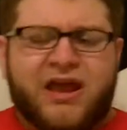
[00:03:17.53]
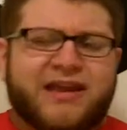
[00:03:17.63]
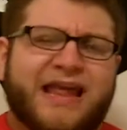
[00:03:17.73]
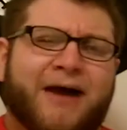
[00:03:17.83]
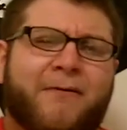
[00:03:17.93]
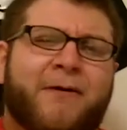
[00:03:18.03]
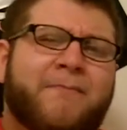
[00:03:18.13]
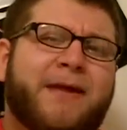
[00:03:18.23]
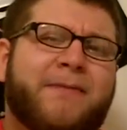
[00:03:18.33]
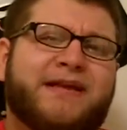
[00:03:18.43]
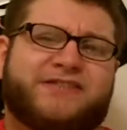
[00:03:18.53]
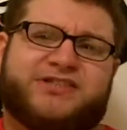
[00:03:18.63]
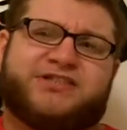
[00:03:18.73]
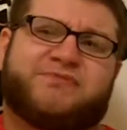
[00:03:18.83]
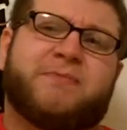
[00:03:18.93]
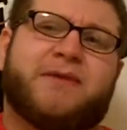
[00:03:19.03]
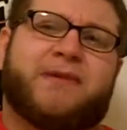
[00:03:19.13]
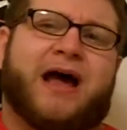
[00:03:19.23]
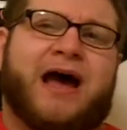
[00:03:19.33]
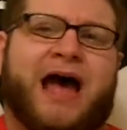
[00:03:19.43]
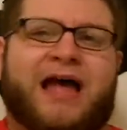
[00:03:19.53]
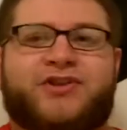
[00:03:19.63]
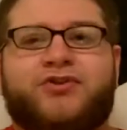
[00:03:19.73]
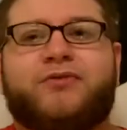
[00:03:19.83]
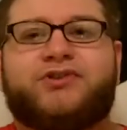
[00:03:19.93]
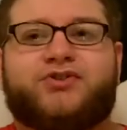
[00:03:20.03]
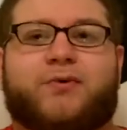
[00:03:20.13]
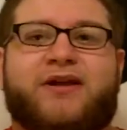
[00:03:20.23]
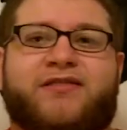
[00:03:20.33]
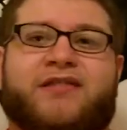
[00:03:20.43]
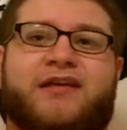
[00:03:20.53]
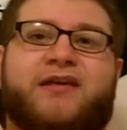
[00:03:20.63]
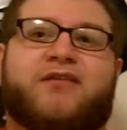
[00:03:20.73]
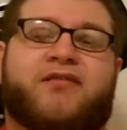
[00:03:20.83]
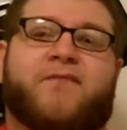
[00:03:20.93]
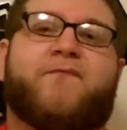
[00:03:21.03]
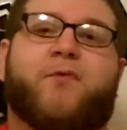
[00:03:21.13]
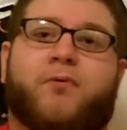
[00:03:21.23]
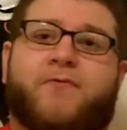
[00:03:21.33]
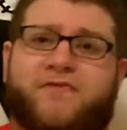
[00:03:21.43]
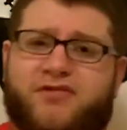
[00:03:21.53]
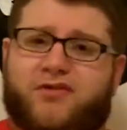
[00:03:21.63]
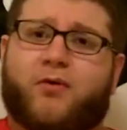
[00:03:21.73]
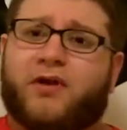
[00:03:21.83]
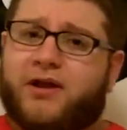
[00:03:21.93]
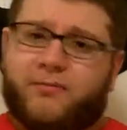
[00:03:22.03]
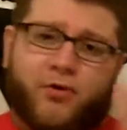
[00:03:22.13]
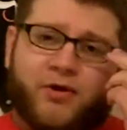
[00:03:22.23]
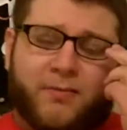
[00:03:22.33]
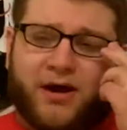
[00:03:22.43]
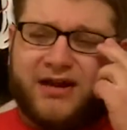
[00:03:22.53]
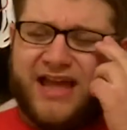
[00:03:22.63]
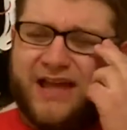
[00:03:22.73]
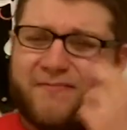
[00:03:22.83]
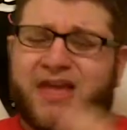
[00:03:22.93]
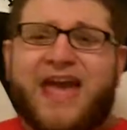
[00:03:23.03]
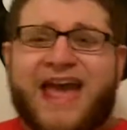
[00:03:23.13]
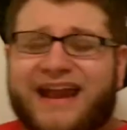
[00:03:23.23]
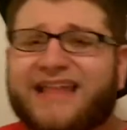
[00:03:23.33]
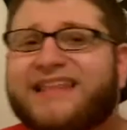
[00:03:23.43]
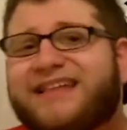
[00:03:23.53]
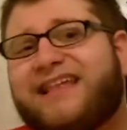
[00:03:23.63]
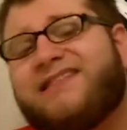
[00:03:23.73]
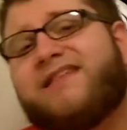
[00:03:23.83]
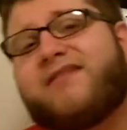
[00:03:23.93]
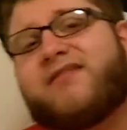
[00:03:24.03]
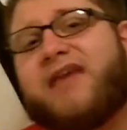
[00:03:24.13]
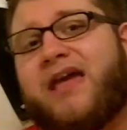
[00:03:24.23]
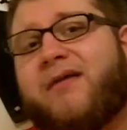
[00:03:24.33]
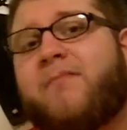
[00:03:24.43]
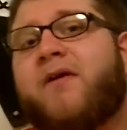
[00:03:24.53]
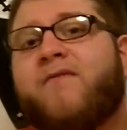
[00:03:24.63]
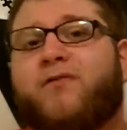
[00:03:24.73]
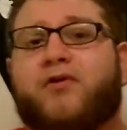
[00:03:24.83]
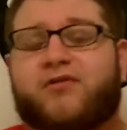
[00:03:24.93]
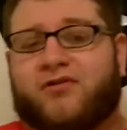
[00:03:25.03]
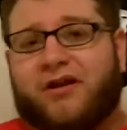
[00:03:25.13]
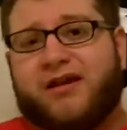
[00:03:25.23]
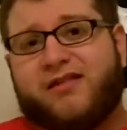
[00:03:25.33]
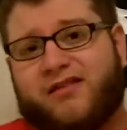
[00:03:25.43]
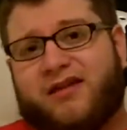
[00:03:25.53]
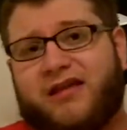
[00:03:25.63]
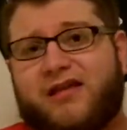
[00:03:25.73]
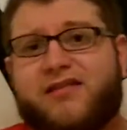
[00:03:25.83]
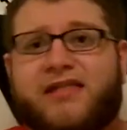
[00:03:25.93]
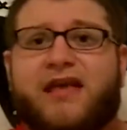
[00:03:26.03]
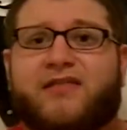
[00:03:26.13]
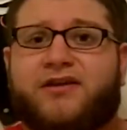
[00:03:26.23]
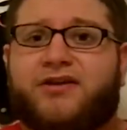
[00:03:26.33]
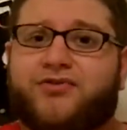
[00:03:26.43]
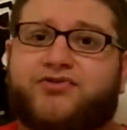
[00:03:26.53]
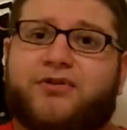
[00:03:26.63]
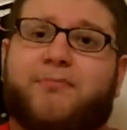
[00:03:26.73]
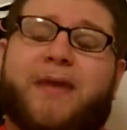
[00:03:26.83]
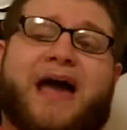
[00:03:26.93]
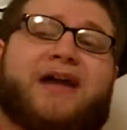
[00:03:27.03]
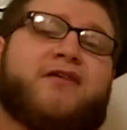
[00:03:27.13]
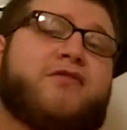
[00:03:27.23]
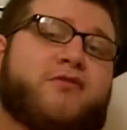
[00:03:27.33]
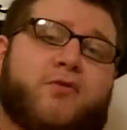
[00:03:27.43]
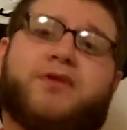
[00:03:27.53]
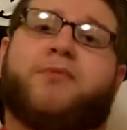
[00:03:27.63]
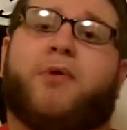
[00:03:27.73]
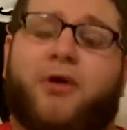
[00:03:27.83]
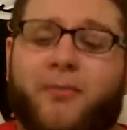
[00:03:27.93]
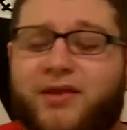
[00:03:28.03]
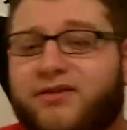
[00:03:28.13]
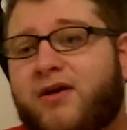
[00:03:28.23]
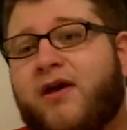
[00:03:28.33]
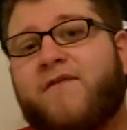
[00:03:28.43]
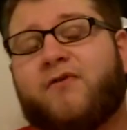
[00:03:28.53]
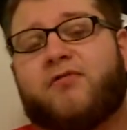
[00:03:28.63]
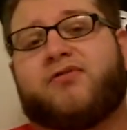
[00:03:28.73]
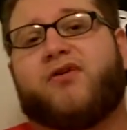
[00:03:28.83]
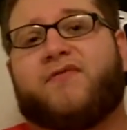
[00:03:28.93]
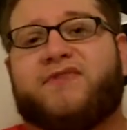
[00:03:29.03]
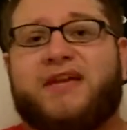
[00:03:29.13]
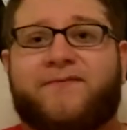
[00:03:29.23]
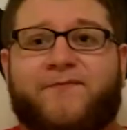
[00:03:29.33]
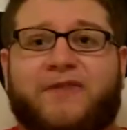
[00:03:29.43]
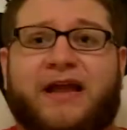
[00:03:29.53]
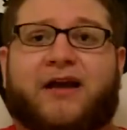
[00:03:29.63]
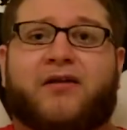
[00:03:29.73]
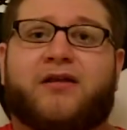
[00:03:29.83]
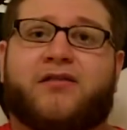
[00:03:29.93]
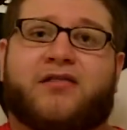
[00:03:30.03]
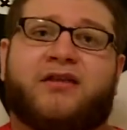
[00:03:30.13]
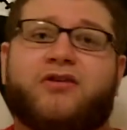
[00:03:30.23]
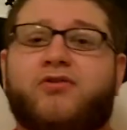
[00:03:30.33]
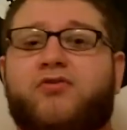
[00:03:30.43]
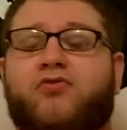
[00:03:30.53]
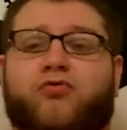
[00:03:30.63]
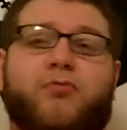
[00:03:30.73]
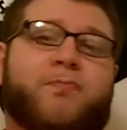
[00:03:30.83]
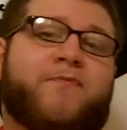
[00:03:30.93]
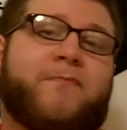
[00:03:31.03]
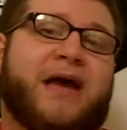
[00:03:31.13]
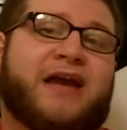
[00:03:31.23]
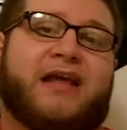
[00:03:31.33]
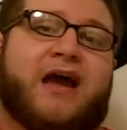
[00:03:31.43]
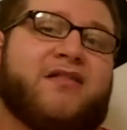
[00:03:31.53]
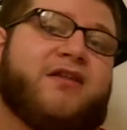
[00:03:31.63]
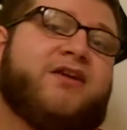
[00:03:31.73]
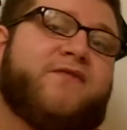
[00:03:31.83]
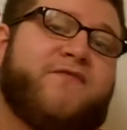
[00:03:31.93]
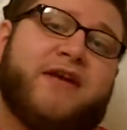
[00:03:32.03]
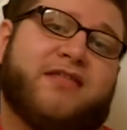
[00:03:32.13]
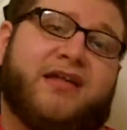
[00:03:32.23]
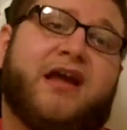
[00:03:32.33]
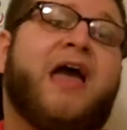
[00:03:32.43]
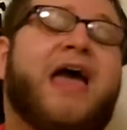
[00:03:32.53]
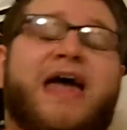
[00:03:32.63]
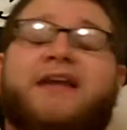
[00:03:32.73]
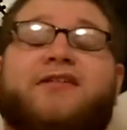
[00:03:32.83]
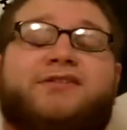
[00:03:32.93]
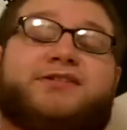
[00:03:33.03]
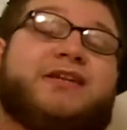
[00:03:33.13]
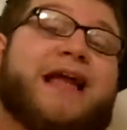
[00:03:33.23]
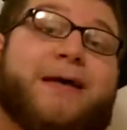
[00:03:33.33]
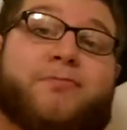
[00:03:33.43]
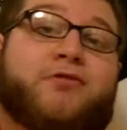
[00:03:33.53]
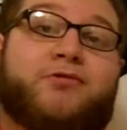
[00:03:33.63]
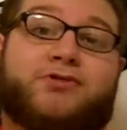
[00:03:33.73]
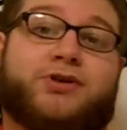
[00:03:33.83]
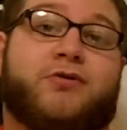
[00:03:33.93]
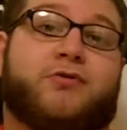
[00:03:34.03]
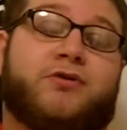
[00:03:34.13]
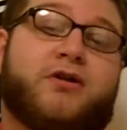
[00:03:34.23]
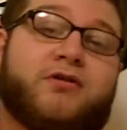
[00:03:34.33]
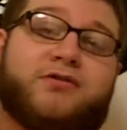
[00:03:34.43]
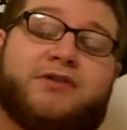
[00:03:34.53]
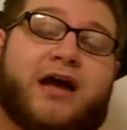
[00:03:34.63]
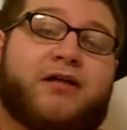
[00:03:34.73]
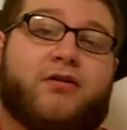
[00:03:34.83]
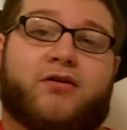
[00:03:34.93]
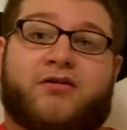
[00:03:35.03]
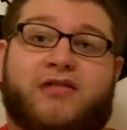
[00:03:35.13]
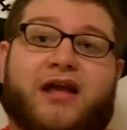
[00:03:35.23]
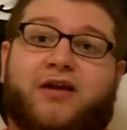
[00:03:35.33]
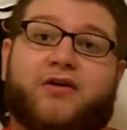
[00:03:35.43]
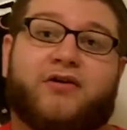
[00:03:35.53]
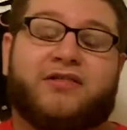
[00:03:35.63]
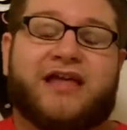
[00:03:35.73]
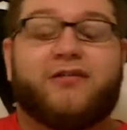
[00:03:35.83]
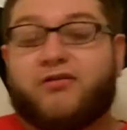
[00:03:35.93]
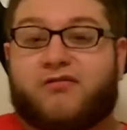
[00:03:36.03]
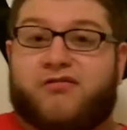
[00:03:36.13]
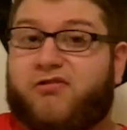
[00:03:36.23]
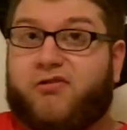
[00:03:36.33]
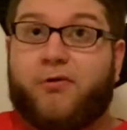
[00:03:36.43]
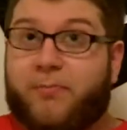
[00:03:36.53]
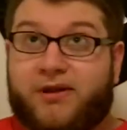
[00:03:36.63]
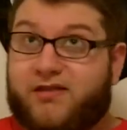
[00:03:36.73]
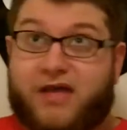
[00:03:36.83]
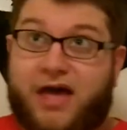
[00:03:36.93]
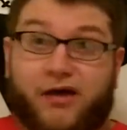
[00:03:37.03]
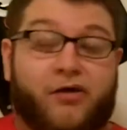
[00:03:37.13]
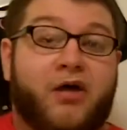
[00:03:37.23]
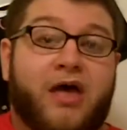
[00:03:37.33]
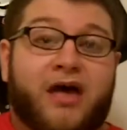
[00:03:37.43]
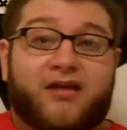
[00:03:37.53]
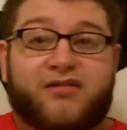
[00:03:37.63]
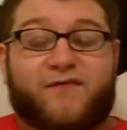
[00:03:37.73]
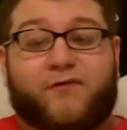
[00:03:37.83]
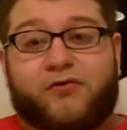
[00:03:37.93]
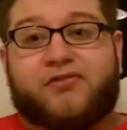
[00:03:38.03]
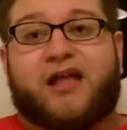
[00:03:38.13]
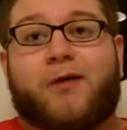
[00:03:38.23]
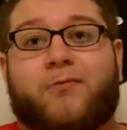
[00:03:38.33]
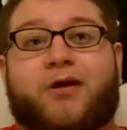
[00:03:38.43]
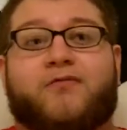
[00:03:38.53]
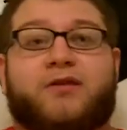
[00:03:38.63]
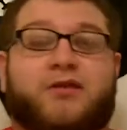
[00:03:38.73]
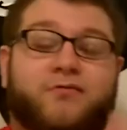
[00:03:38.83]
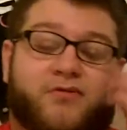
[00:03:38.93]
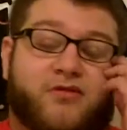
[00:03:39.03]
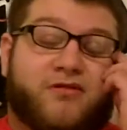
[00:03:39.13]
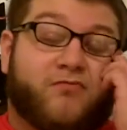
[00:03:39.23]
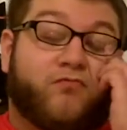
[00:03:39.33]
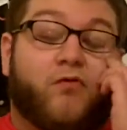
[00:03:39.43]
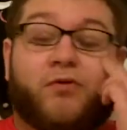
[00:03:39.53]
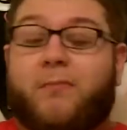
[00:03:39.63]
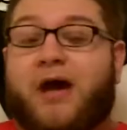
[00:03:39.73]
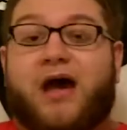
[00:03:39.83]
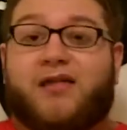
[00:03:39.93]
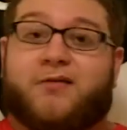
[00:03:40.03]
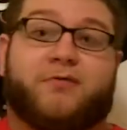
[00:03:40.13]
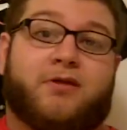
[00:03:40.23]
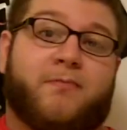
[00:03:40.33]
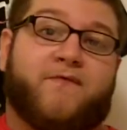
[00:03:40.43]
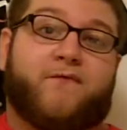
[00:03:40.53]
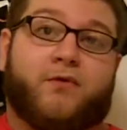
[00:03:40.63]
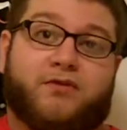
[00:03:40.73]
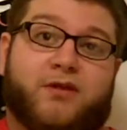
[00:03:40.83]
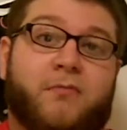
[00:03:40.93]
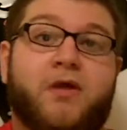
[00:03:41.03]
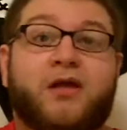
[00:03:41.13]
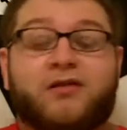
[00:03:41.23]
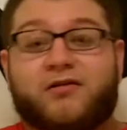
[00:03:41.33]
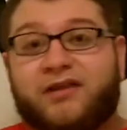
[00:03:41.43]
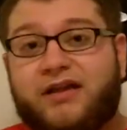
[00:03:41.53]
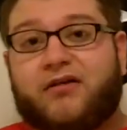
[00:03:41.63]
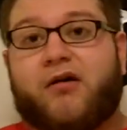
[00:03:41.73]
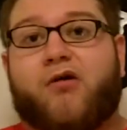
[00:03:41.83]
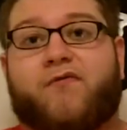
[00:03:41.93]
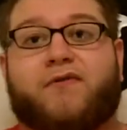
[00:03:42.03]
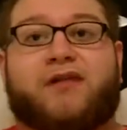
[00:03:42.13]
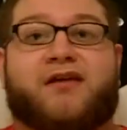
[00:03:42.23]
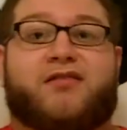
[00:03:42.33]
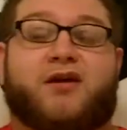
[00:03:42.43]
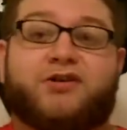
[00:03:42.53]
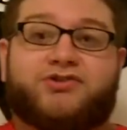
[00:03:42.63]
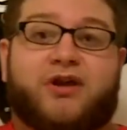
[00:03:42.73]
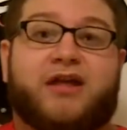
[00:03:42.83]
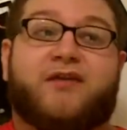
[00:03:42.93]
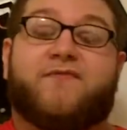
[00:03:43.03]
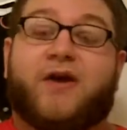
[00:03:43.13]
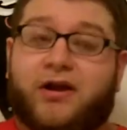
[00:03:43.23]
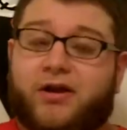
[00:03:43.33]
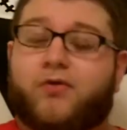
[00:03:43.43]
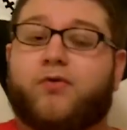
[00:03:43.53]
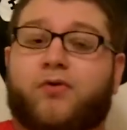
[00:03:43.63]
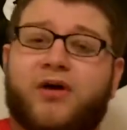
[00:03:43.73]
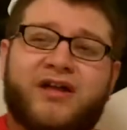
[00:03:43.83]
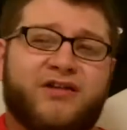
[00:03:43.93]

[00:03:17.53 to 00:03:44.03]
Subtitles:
Now, maybe it's just me, but I do enjoy seeing some form of a story in Pokemon games, and I think that this game, for as great as it is, takes a huge leap back in the story department. First off, Team Flare is the new group of bad guys that you're facing, and they're just an absolute joke. None of their dialogue is that good. They look stupid as hell. This is the first time where I really was just rolling my eyes every time I fought them. Their leader, however, Lysandre, very cool.